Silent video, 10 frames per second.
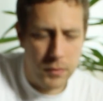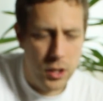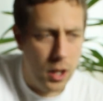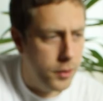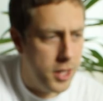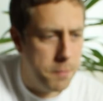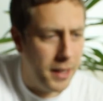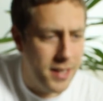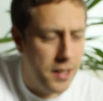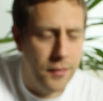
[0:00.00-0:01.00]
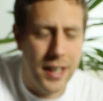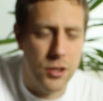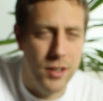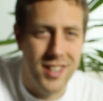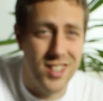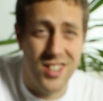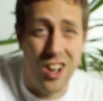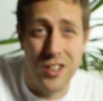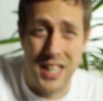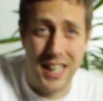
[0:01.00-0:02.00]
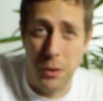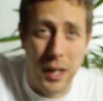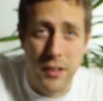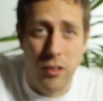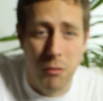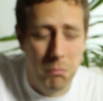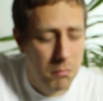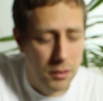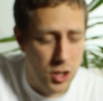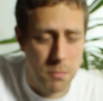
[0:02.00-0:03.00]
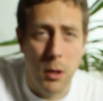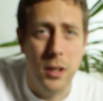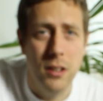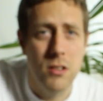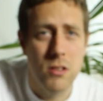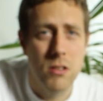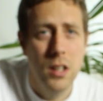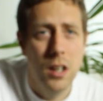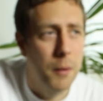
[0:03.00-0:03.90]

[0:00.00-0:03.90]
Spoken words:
you know, these big tea factories, it's just hard to get away from the smokiness.